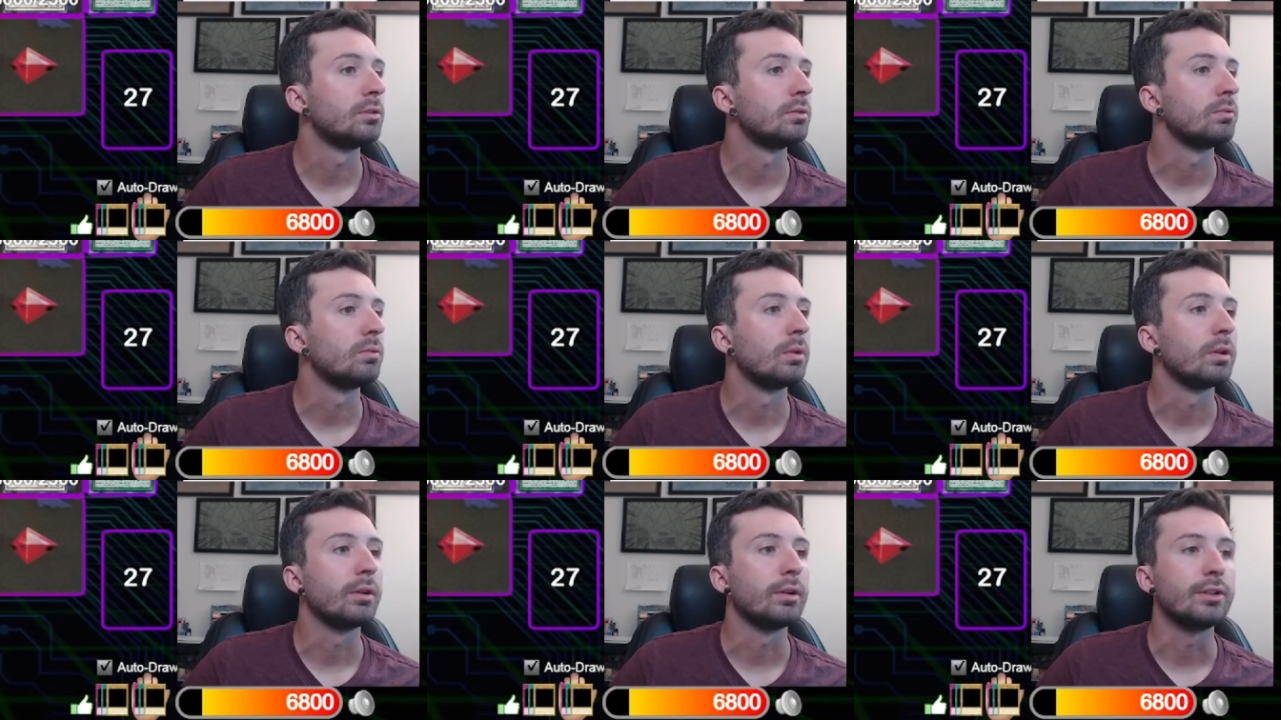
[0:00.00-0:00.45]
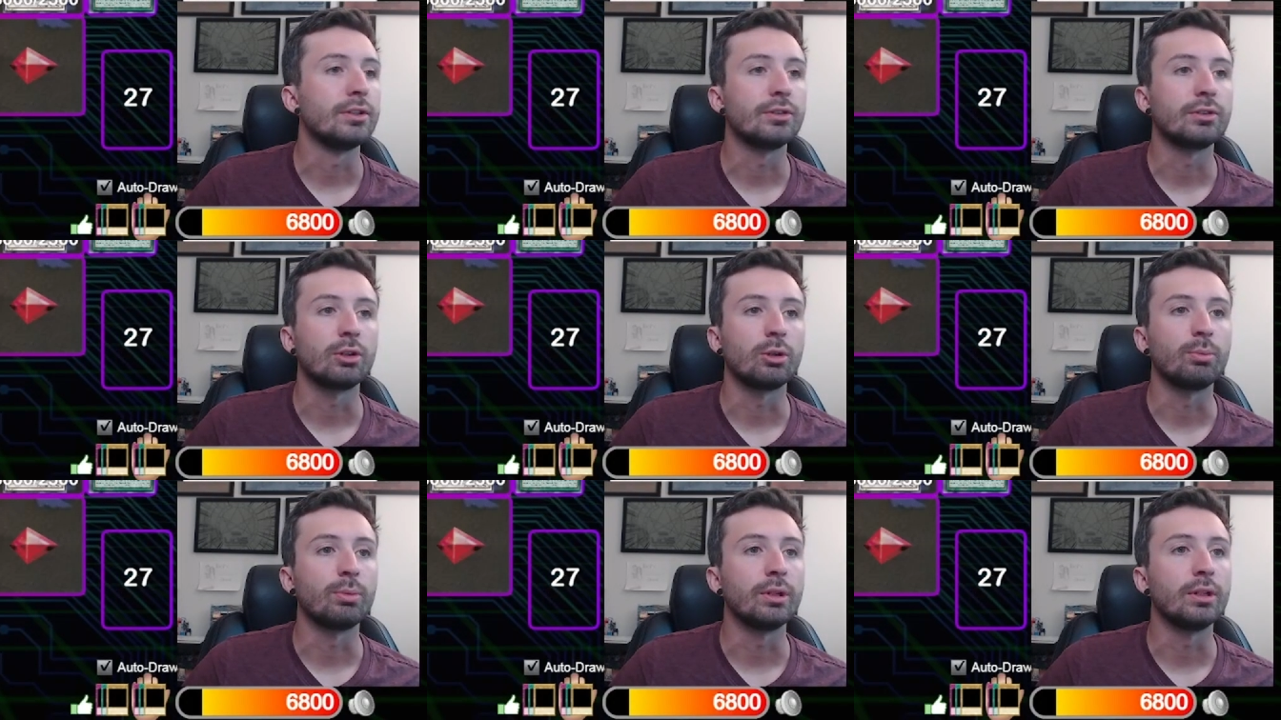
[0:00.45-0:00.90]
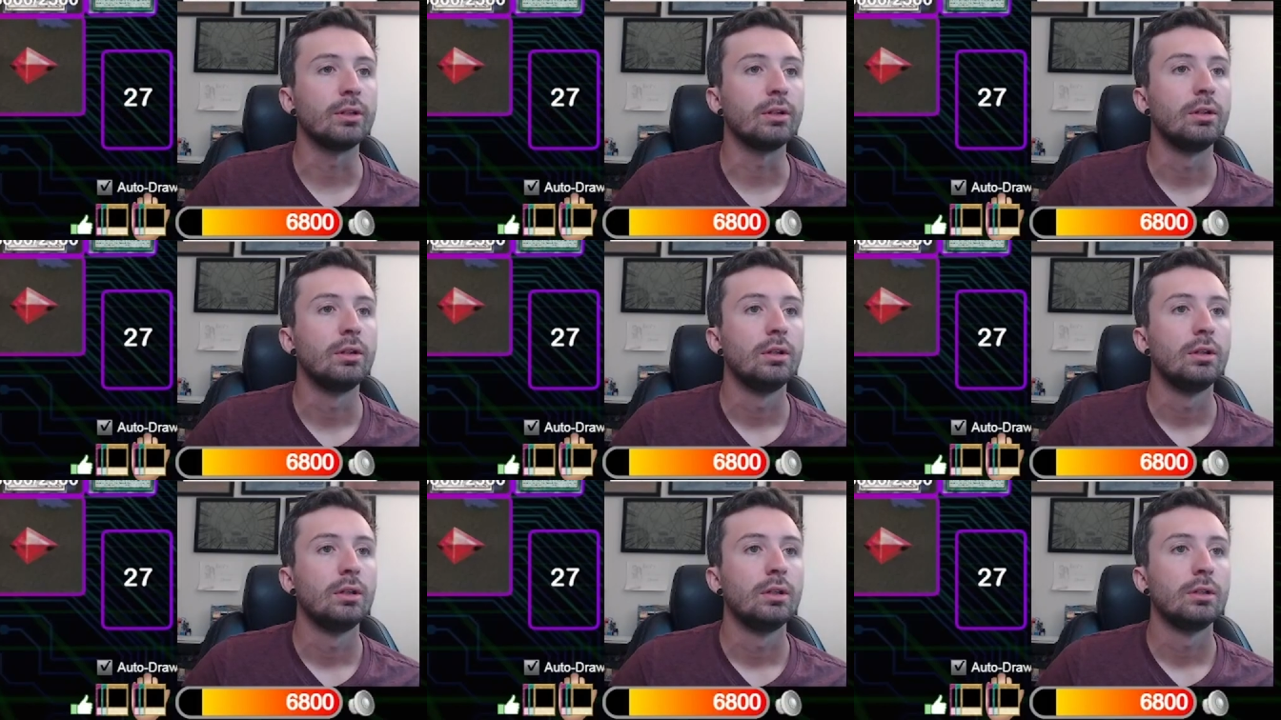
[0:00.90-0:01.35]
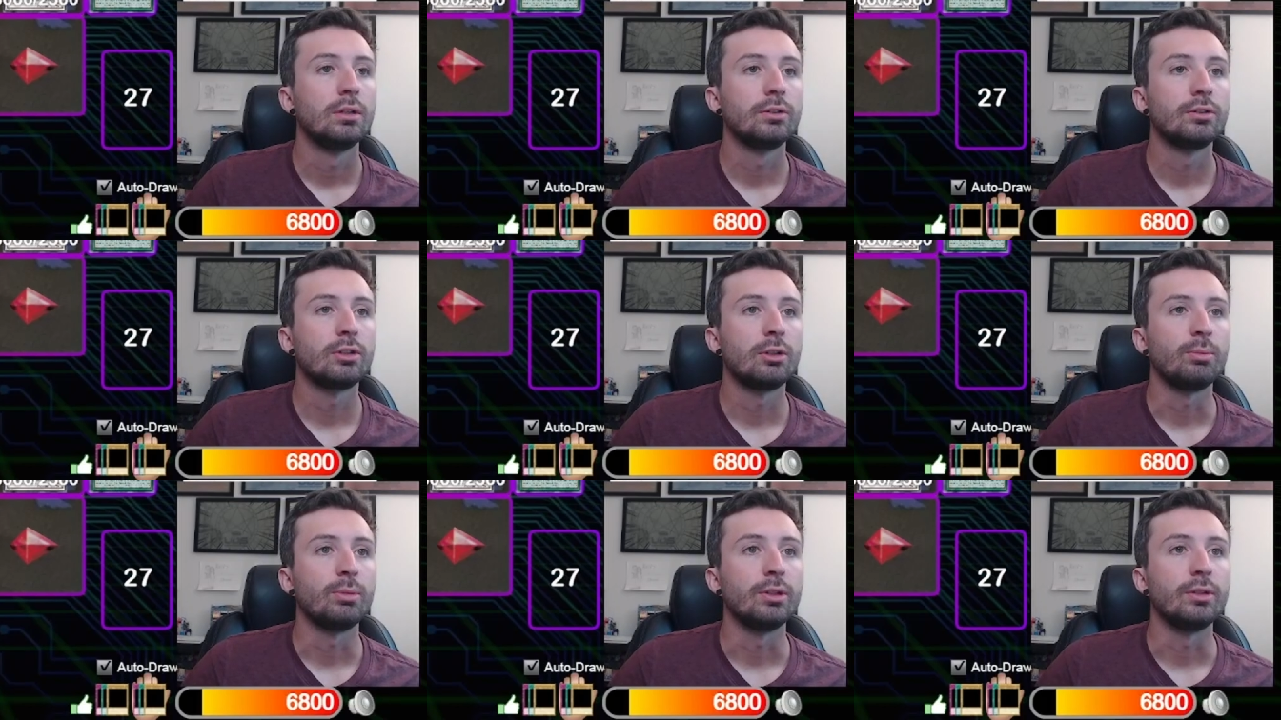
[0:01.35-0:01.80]
where is Turpin?
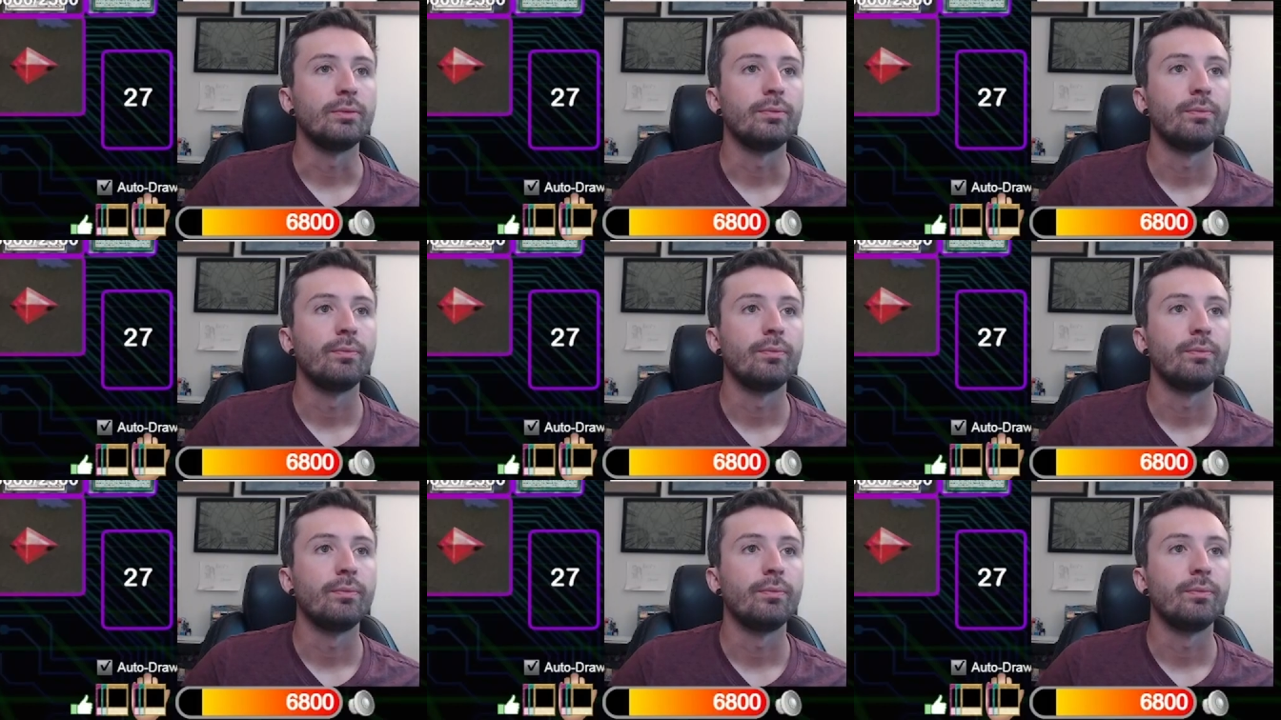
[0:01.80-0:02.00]
Turpin.